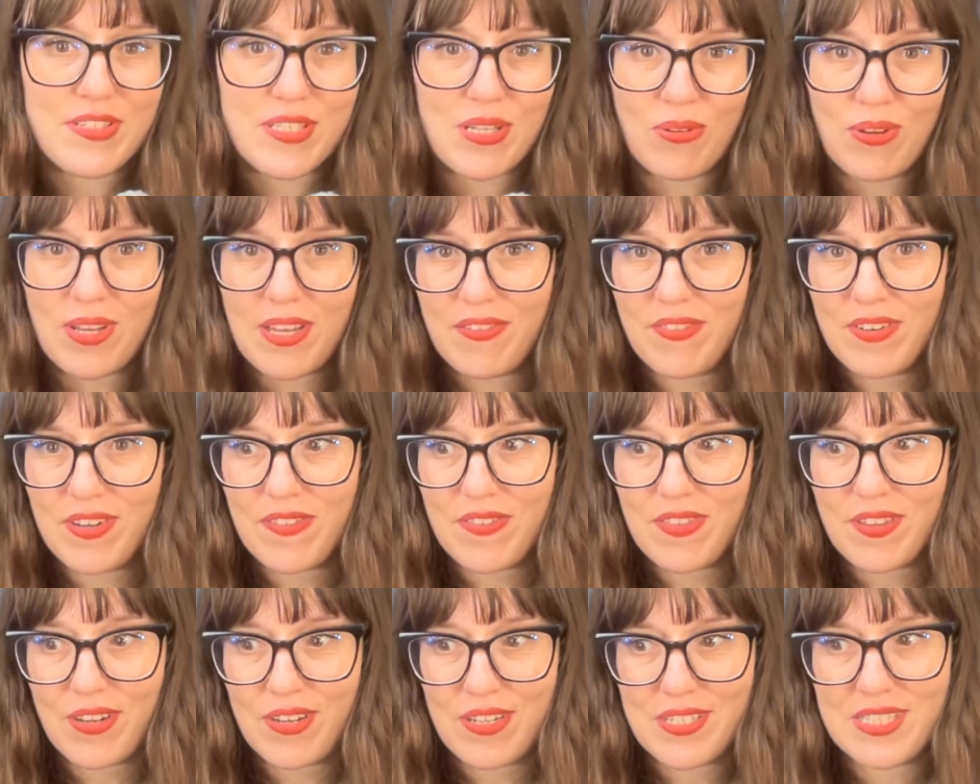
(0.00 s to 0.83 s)
So even
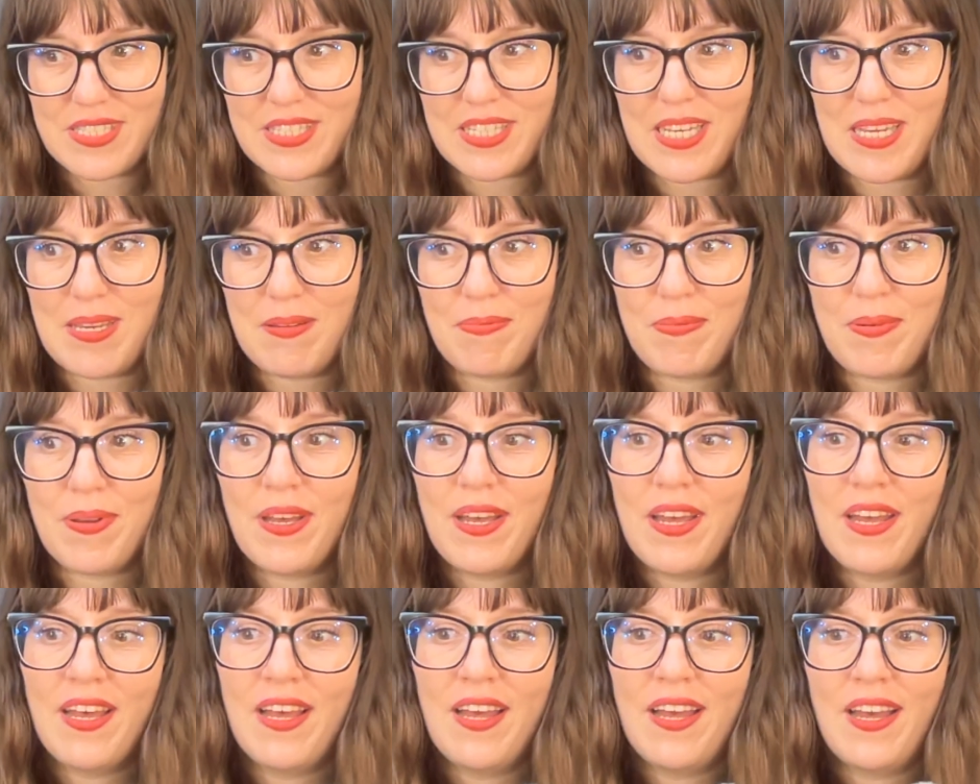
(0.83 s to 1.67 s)
if they're asleep,
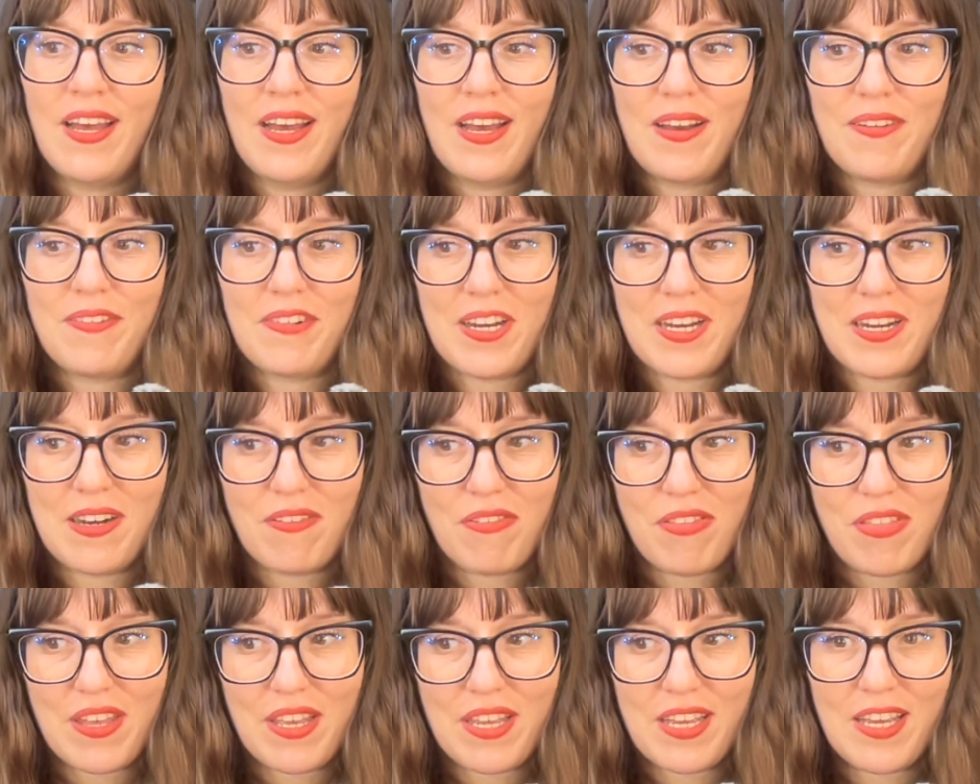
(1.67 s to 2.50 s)
I'm kind
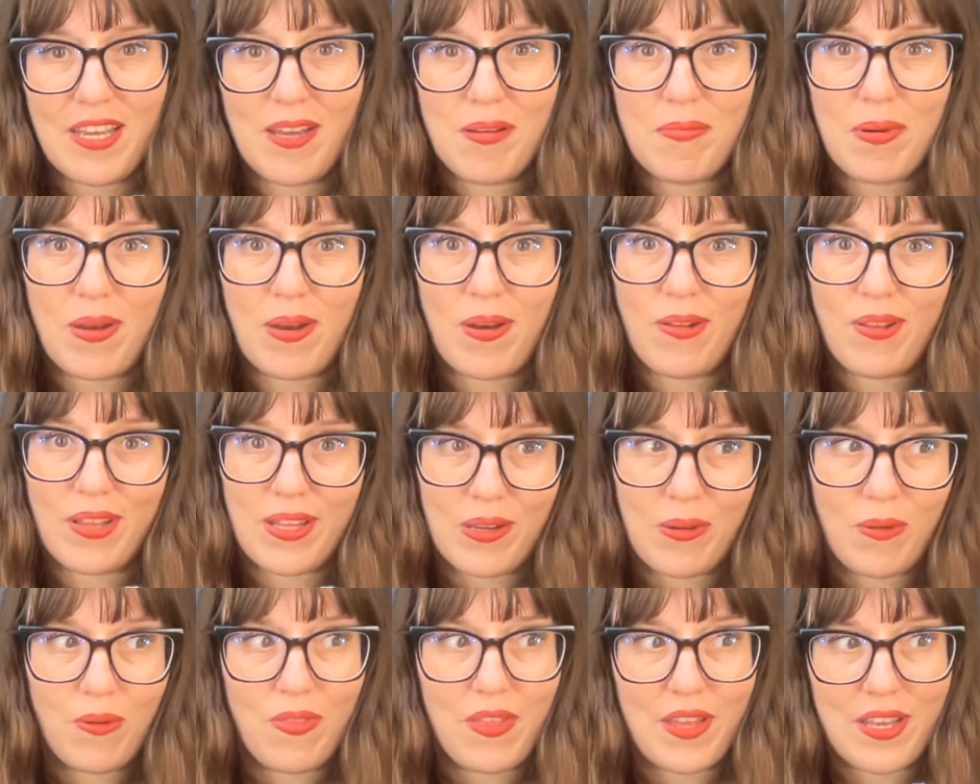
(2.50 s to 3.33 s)
of thinking about
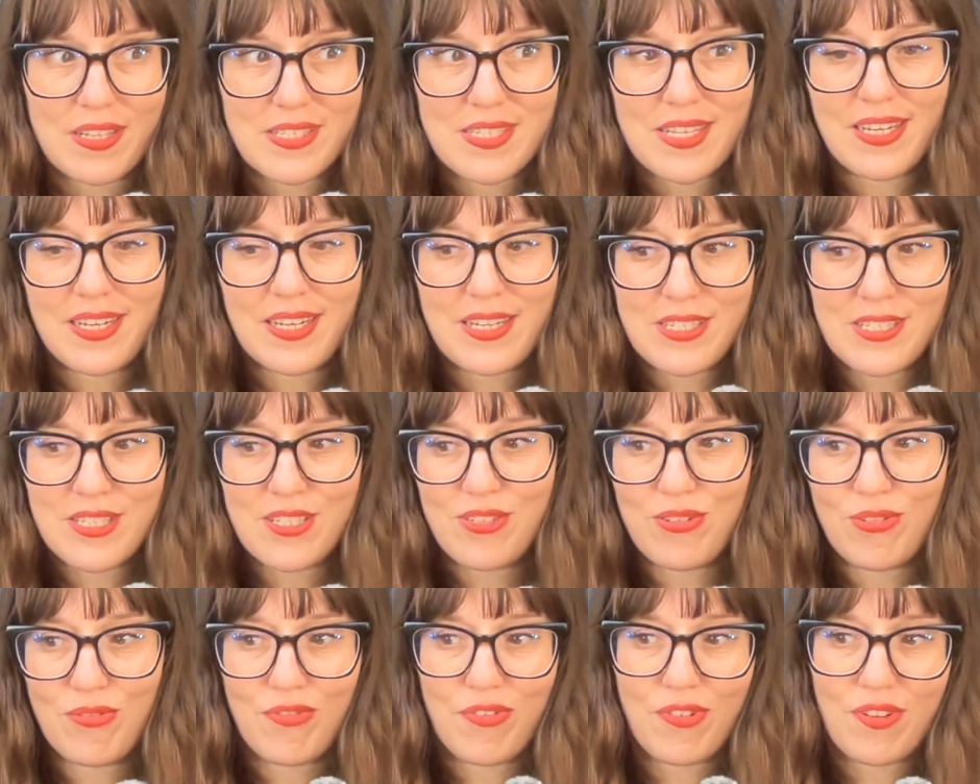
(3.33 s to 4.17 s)
like things I need to
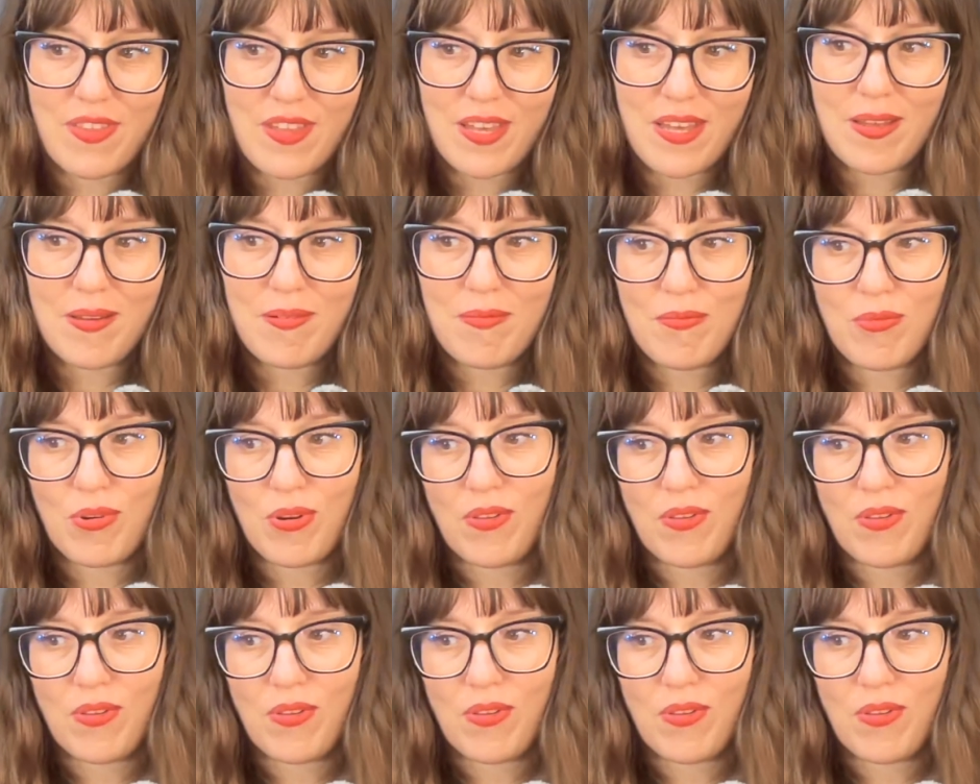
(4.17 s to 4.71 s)
do for them,